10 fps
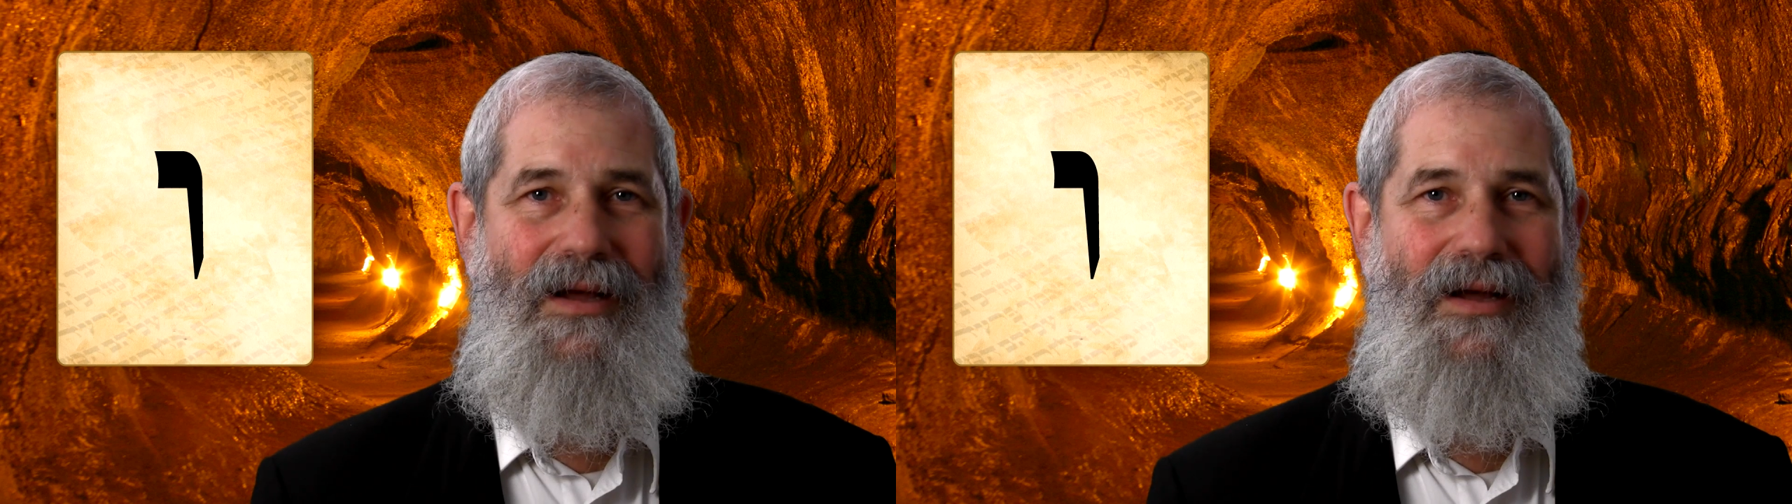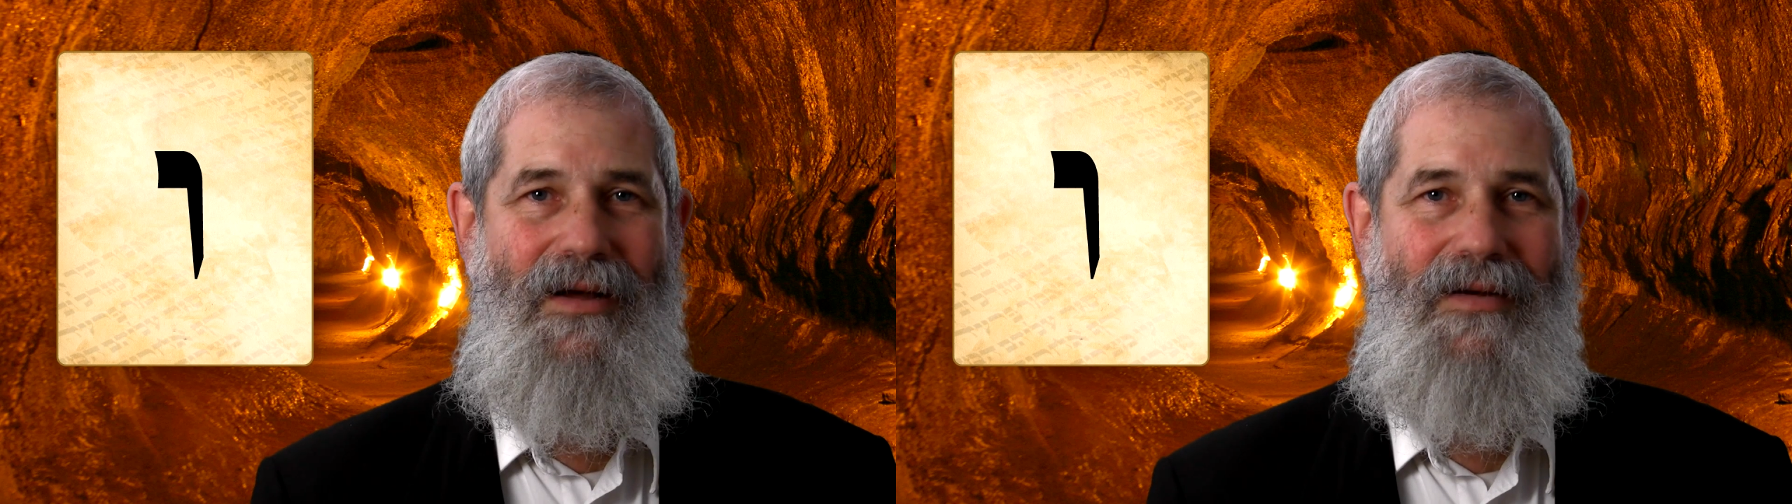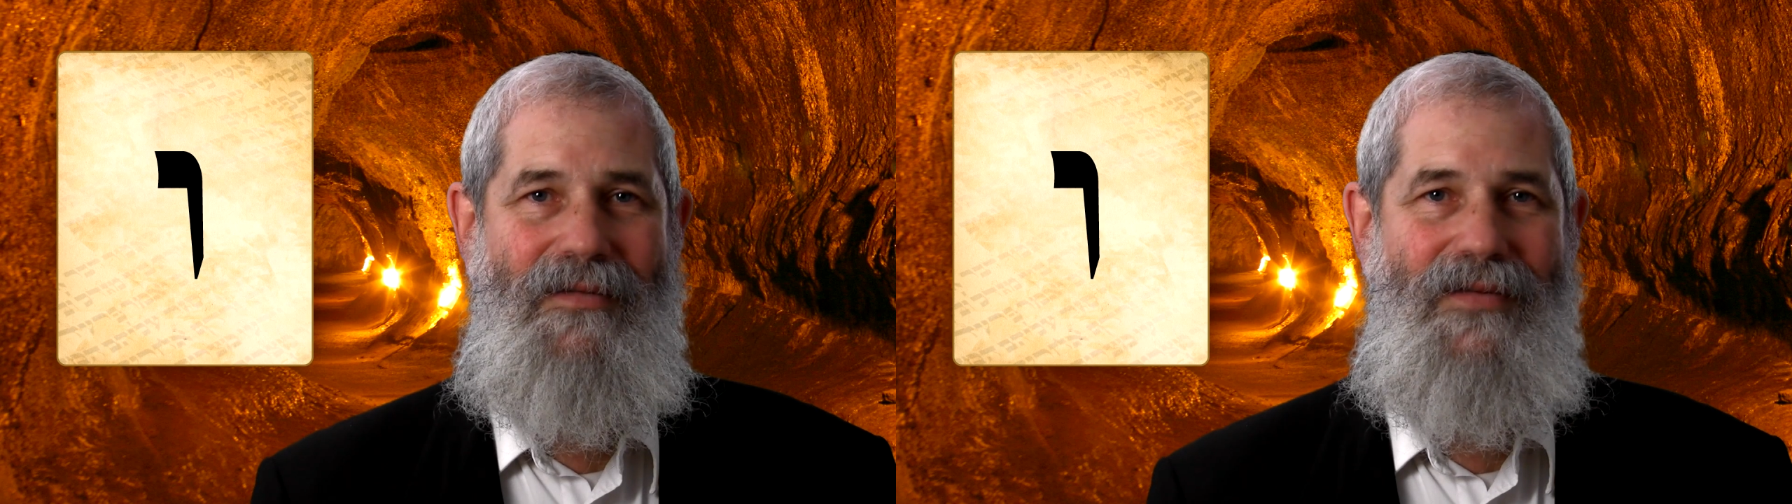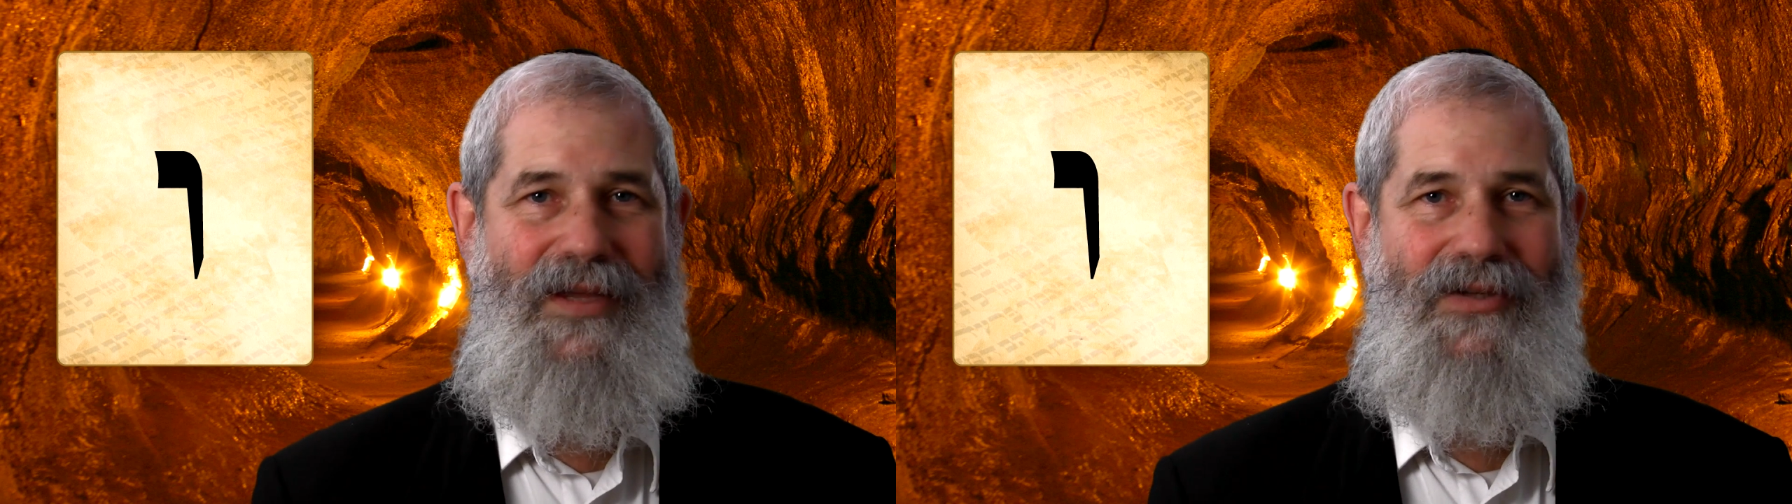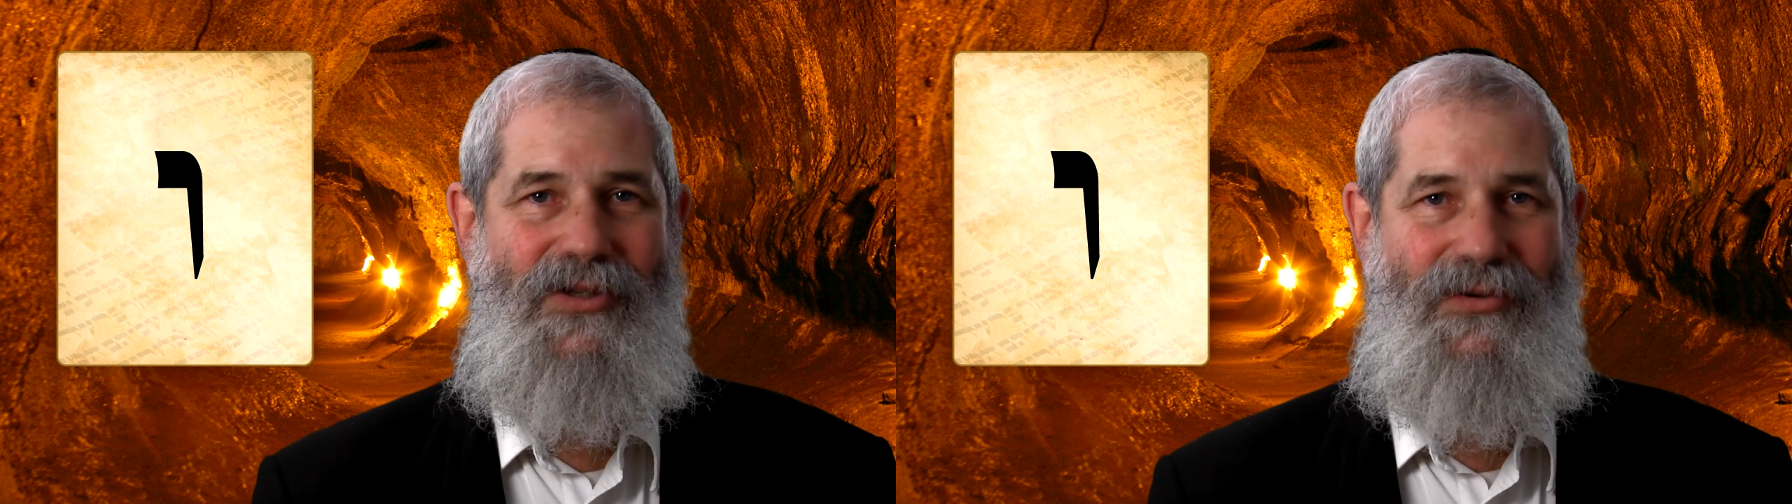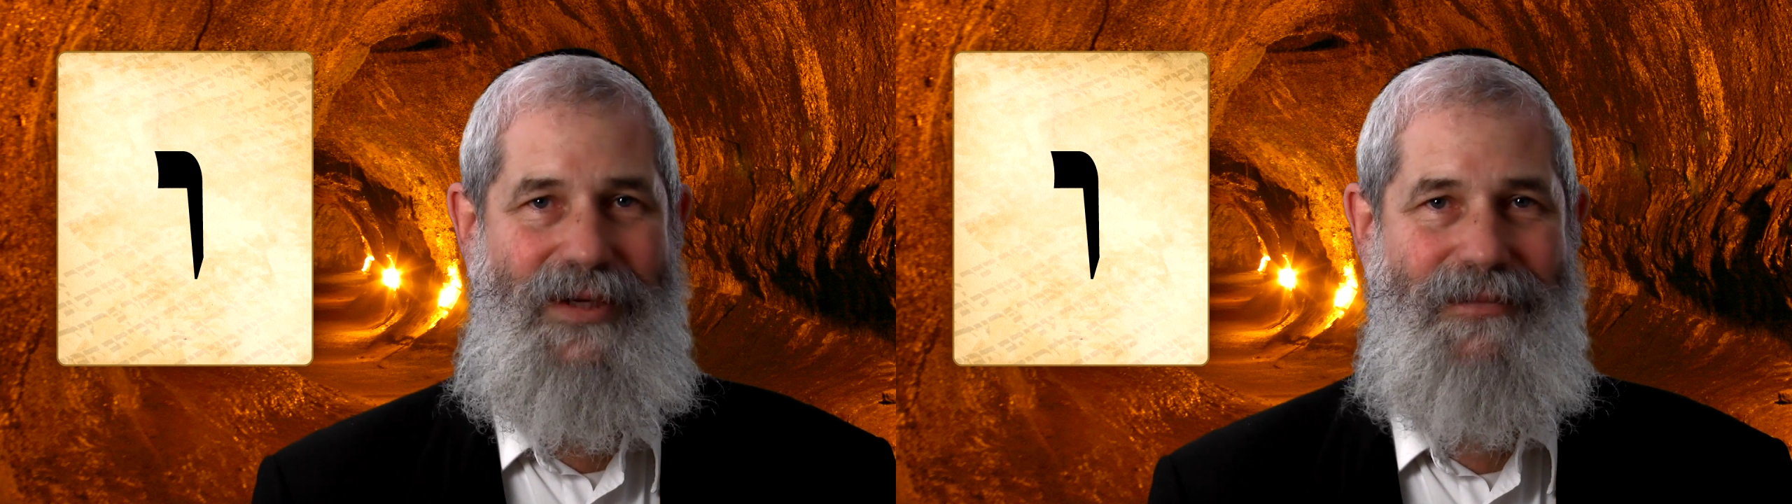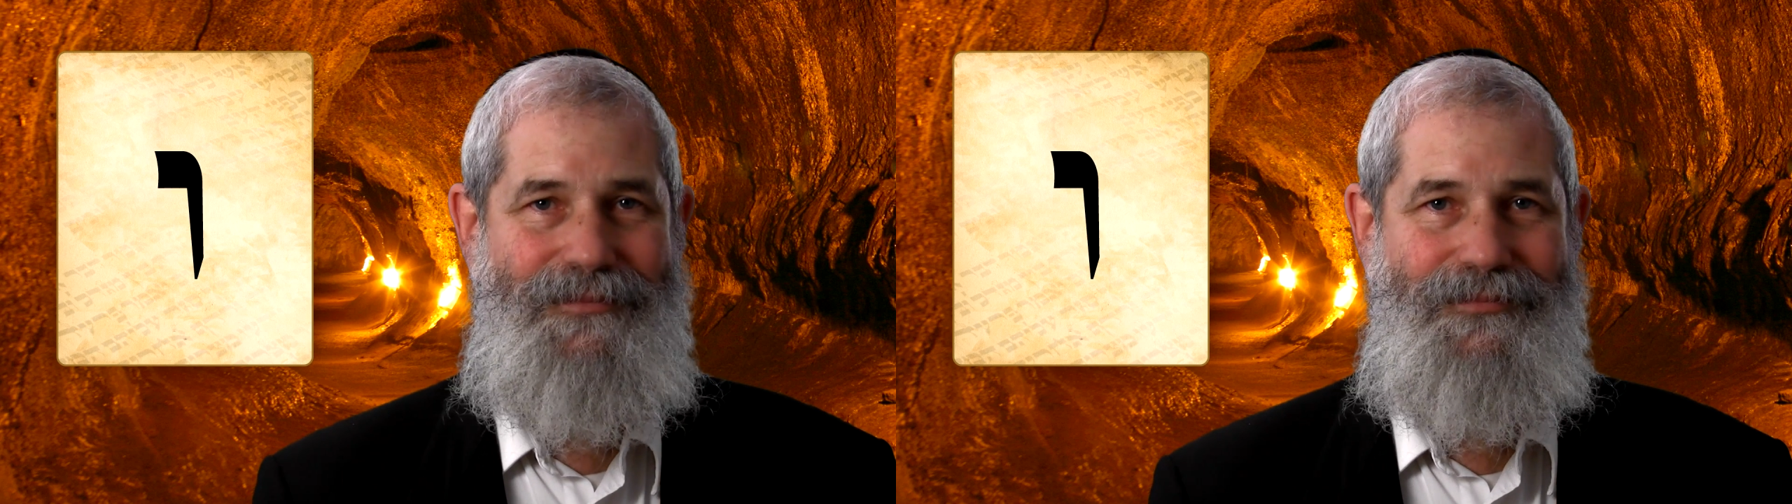of history.